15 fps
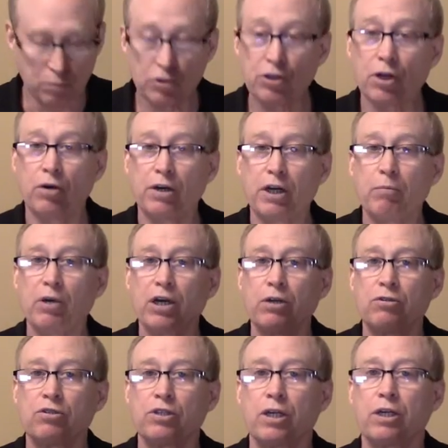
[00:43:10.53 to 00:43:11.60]
So anybody
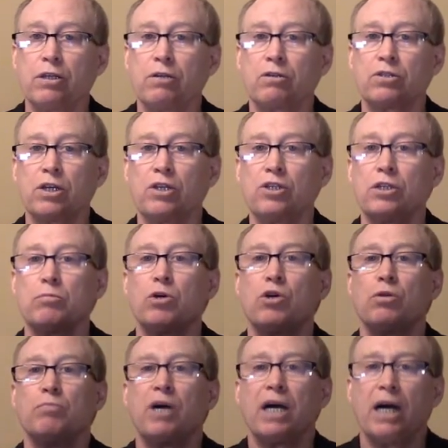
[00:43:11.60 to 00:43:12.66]
who's saying they're assessing
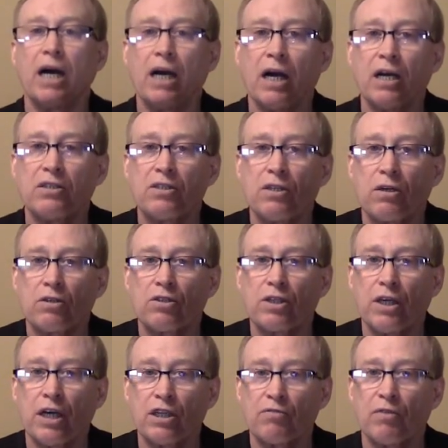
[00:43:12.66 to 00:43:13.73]
mold by
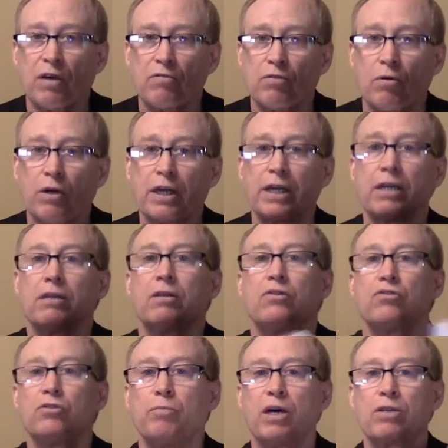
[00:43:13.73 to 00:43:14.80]
IICRC S520, this
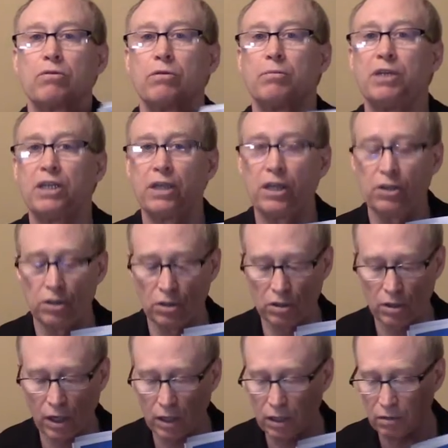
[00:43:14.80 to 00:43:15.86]
is about the remediation
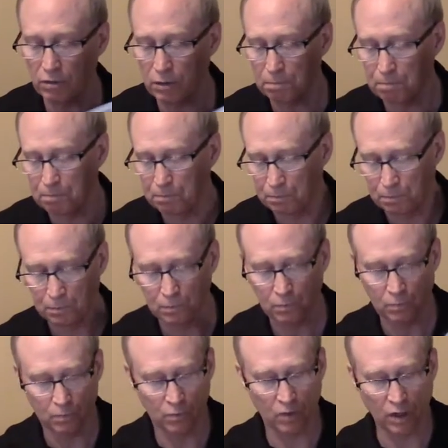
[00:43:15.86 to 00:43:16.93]
side of it.
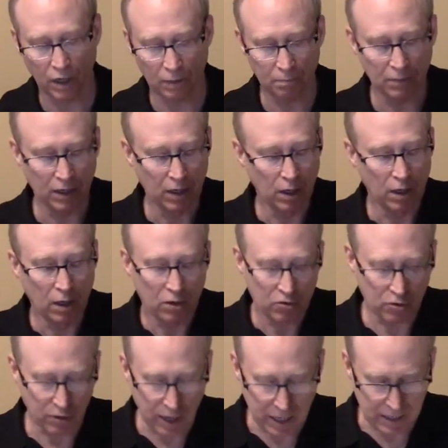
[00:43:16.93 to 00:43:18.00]
Okay,
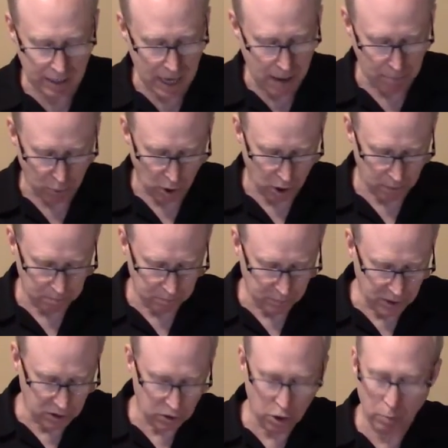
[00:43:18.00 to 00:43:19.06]
so that's that part.
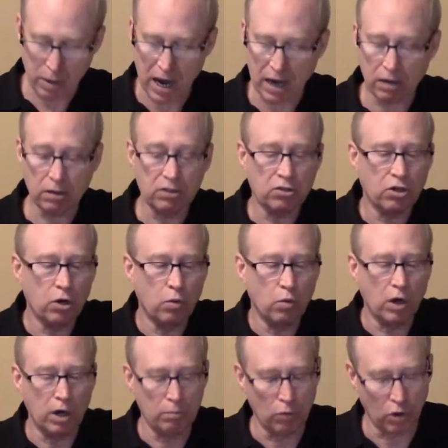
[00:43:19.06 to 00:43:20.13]
Let's go back, let's go
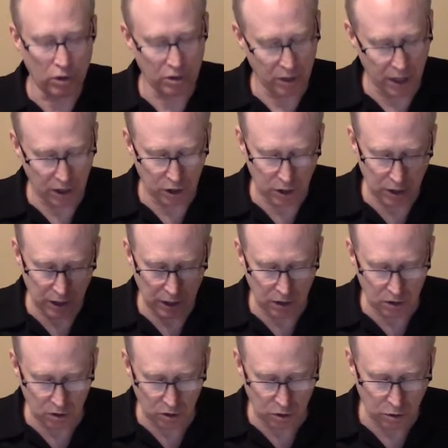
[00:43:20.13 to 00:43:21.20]
one more section
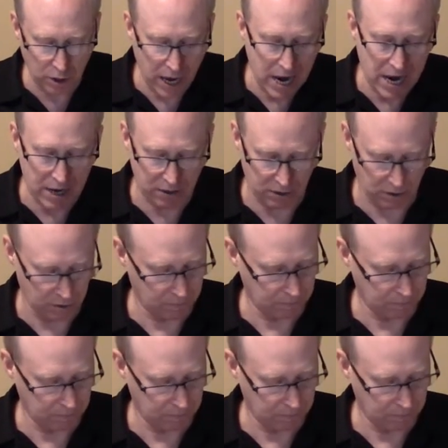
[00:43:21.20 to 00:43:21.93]
into 8.